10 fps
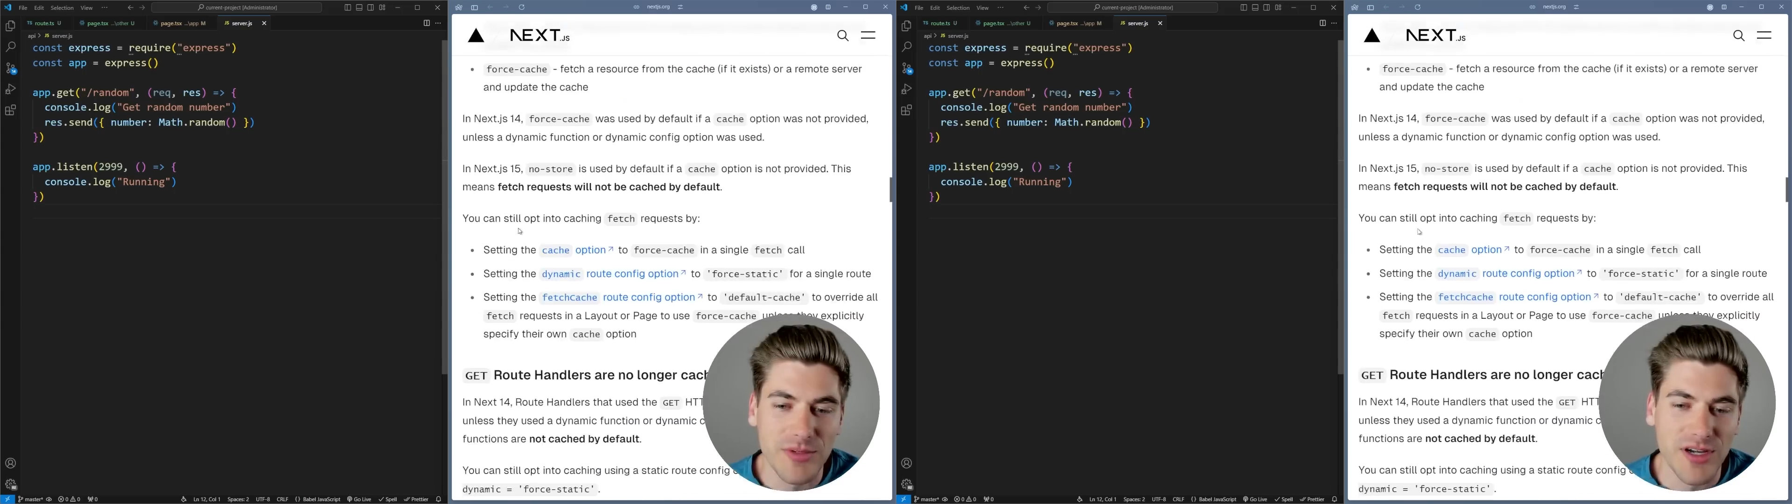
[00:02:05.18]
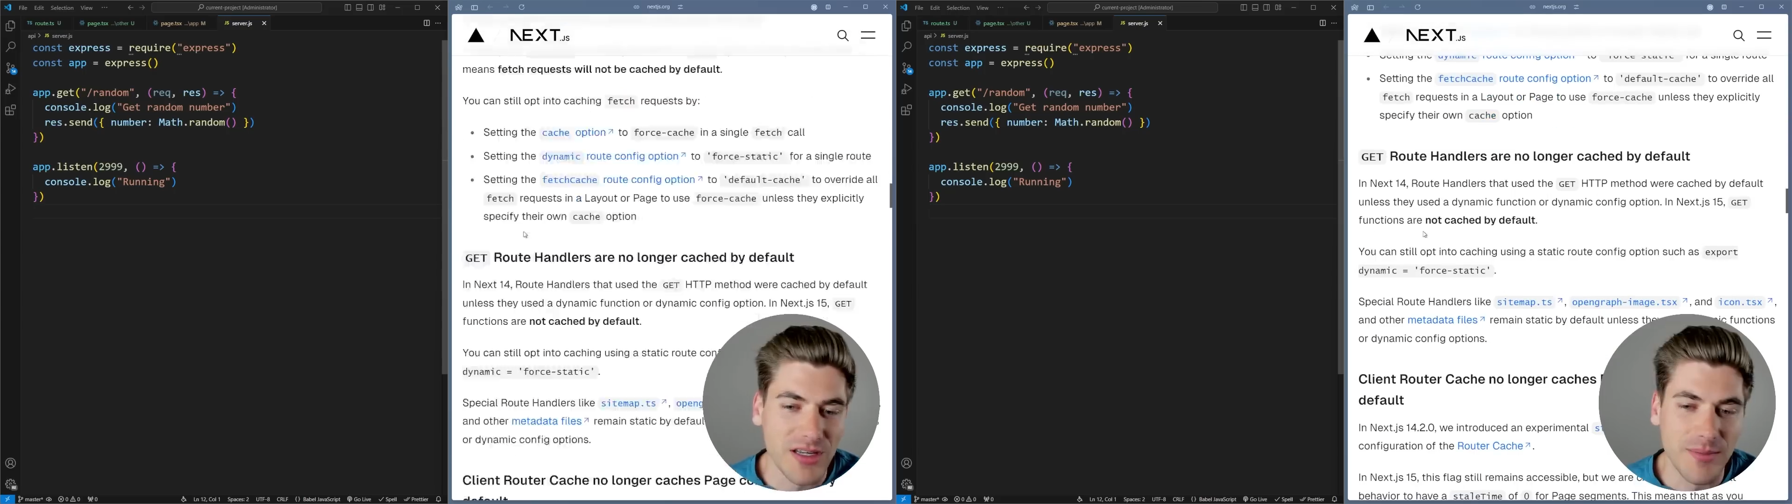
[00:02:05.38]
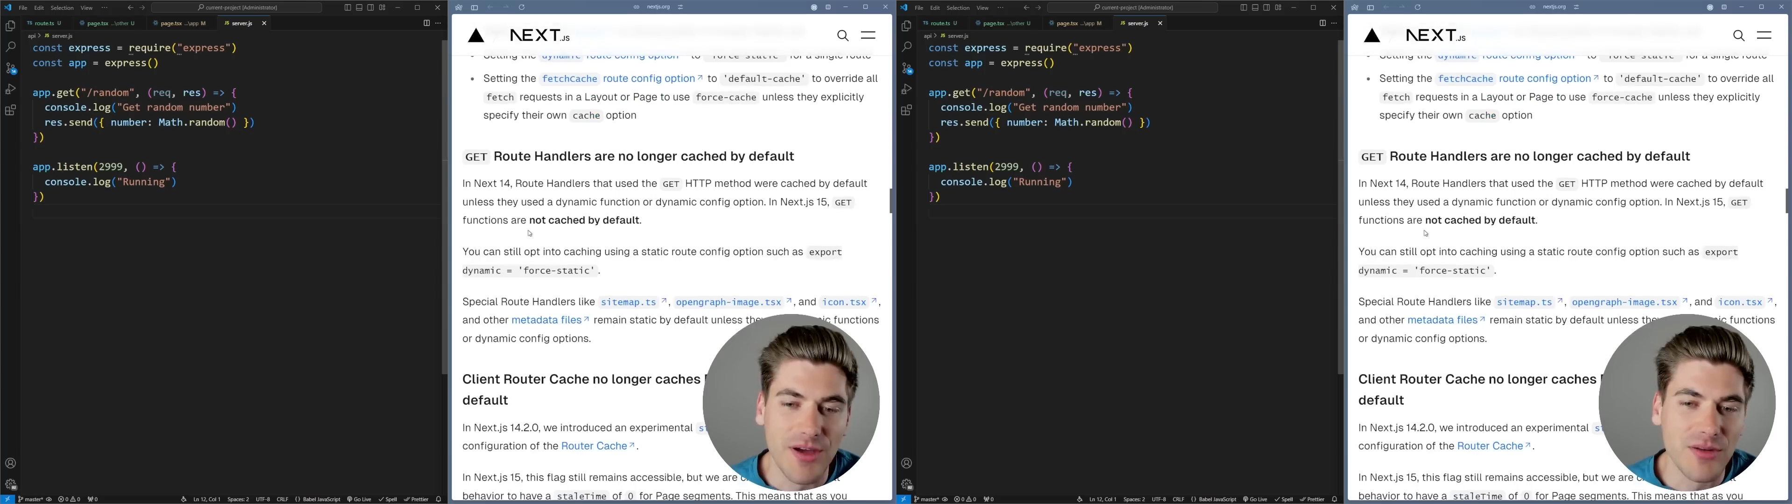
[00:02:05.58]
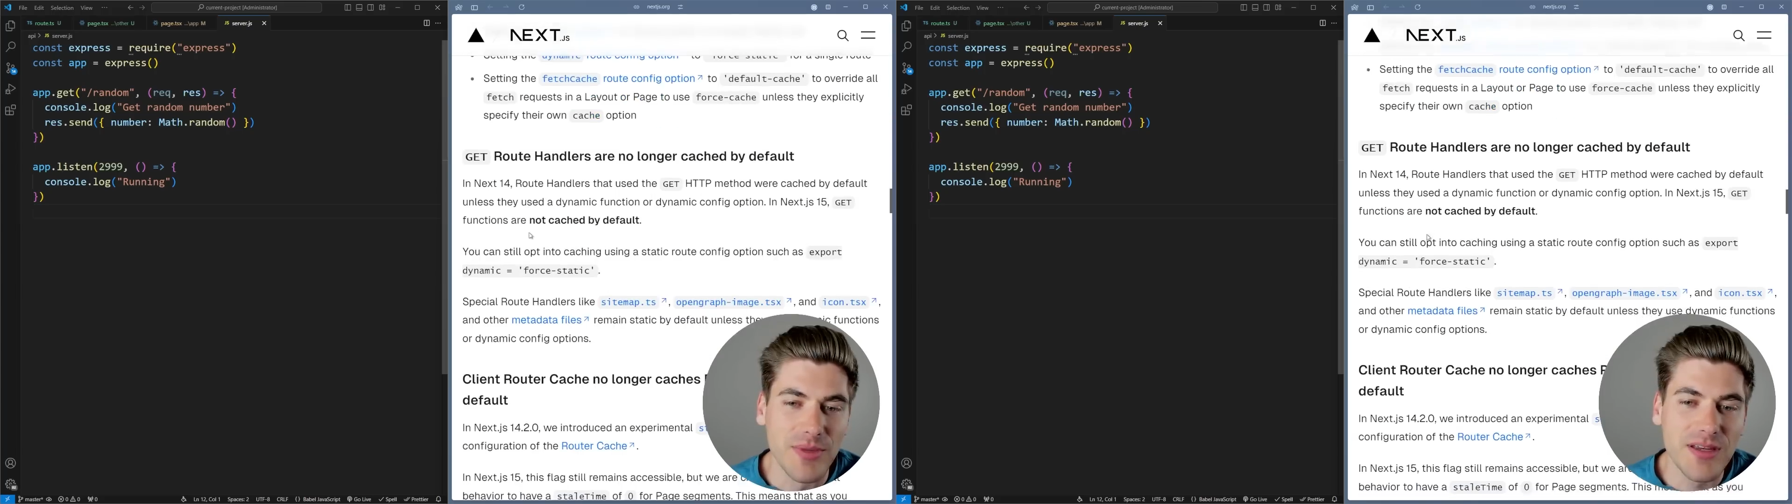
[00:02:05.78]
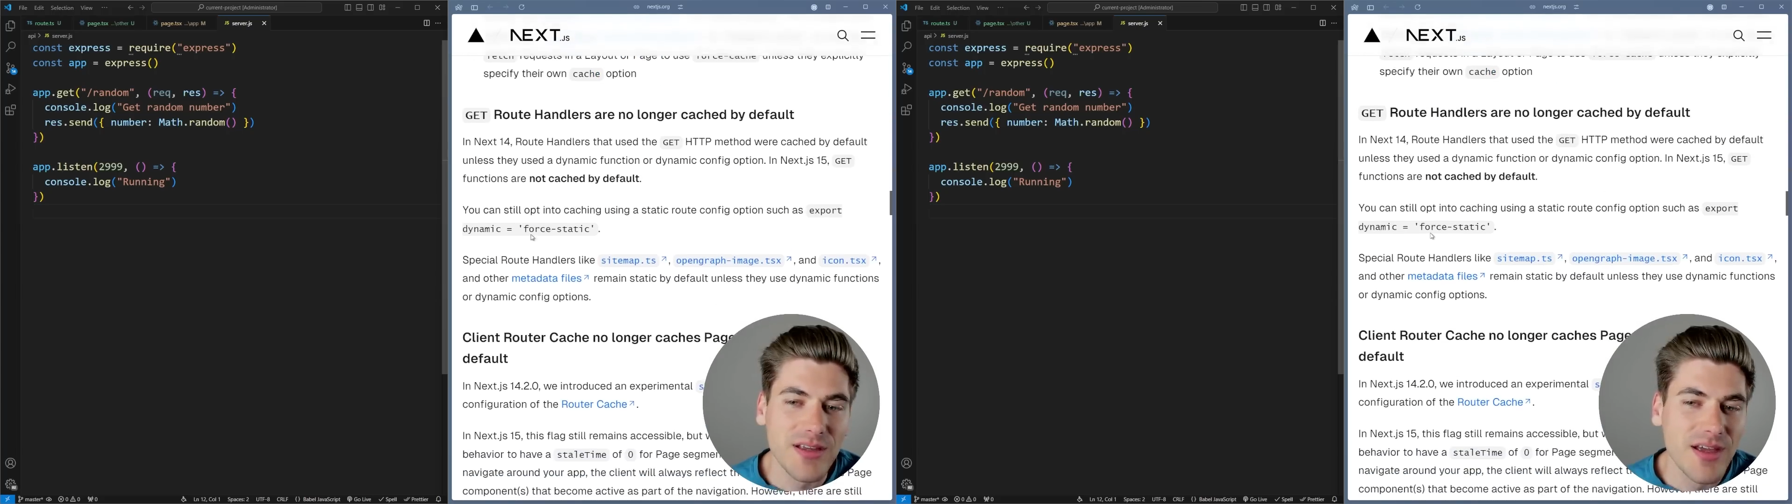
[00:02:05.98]
talking about in a
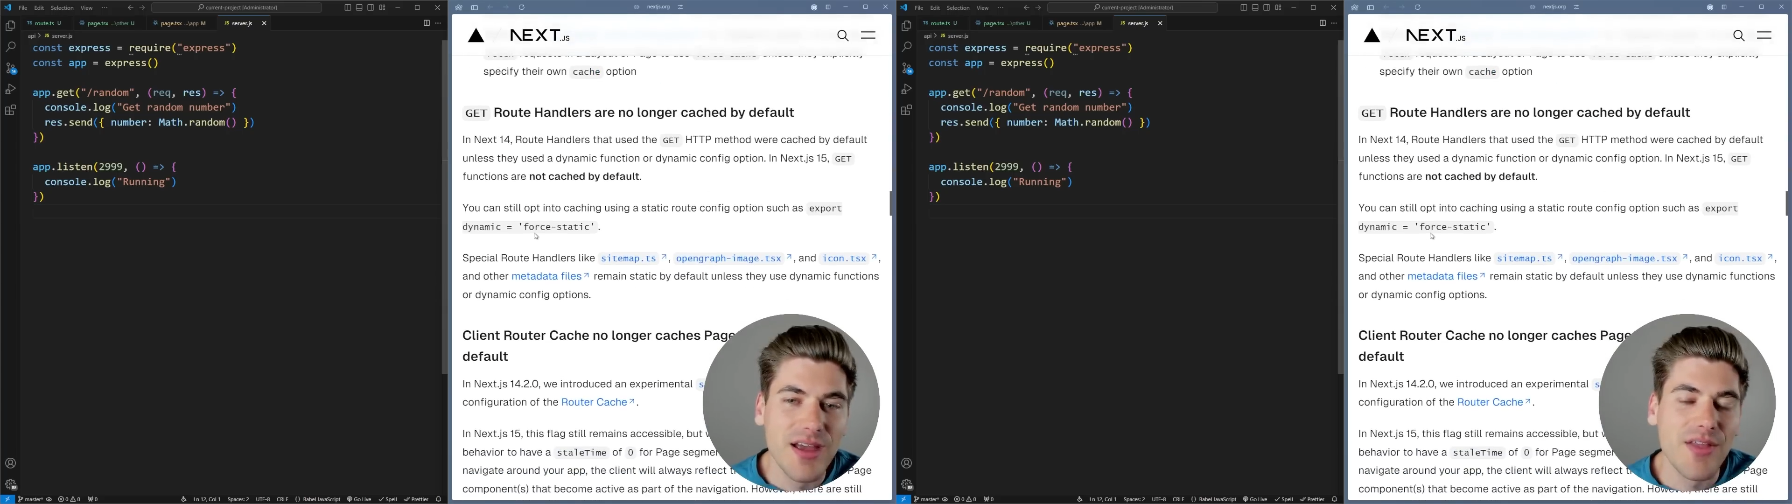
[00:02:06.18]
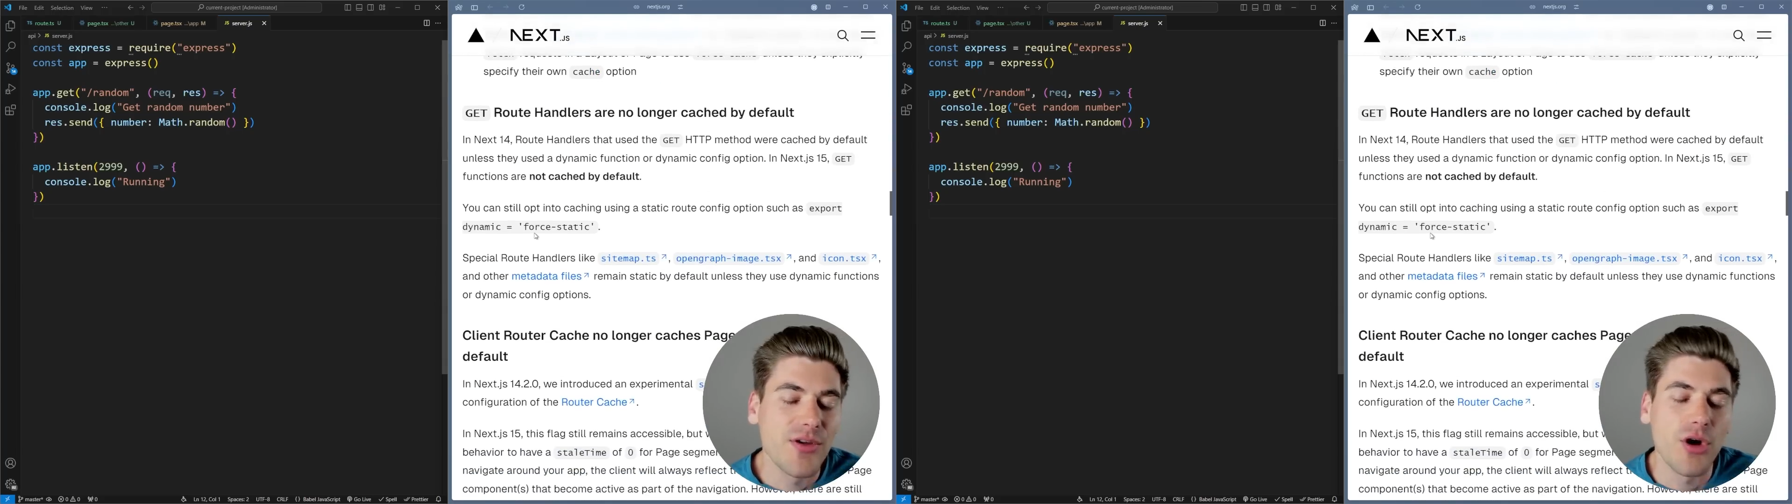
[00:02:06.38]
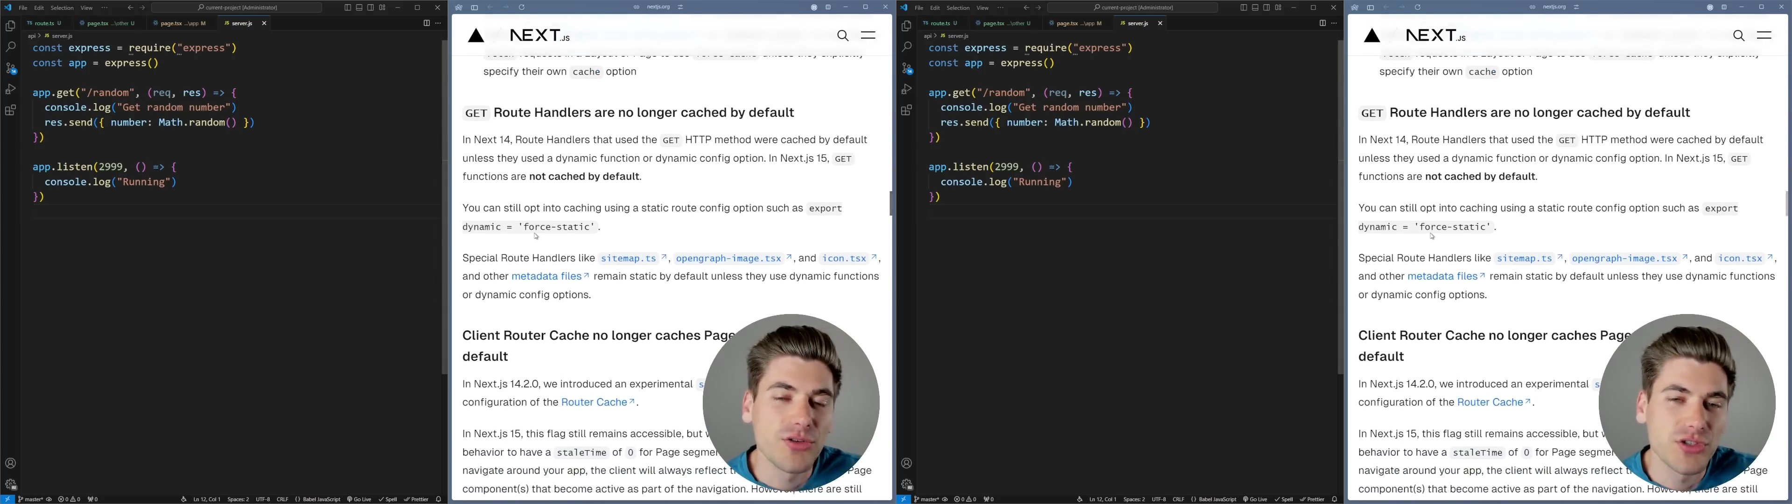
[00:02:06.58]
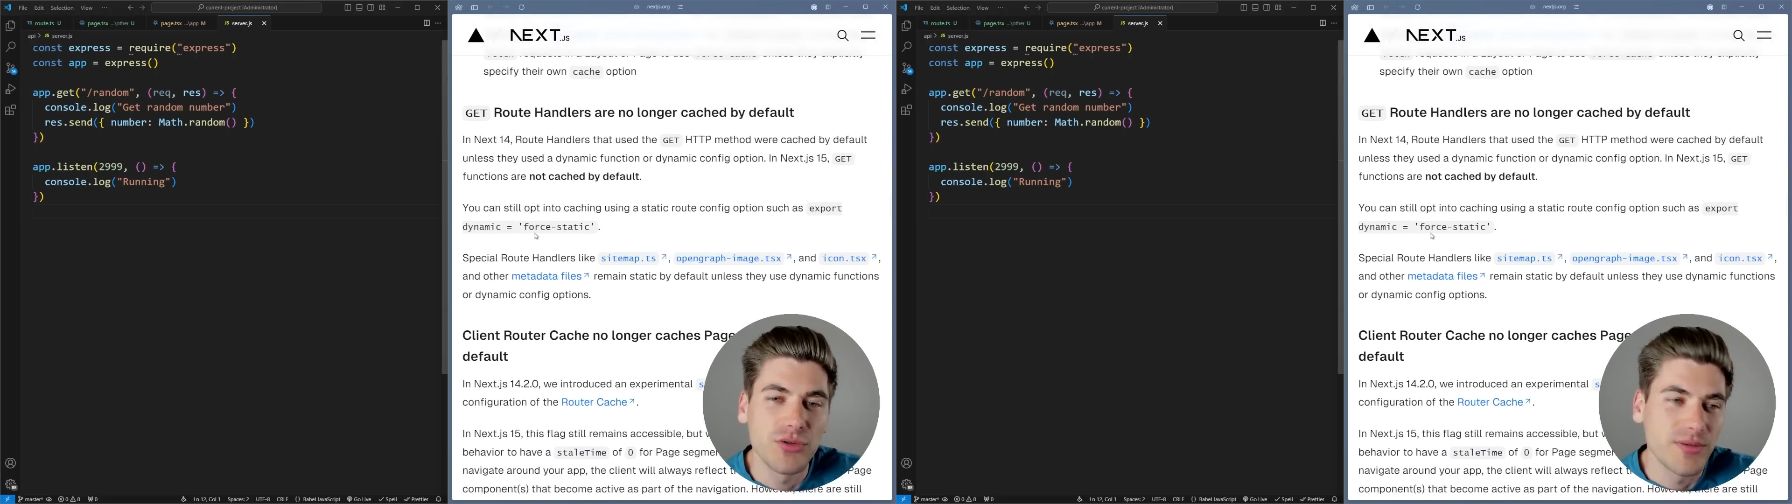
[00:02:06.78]
bit. They're also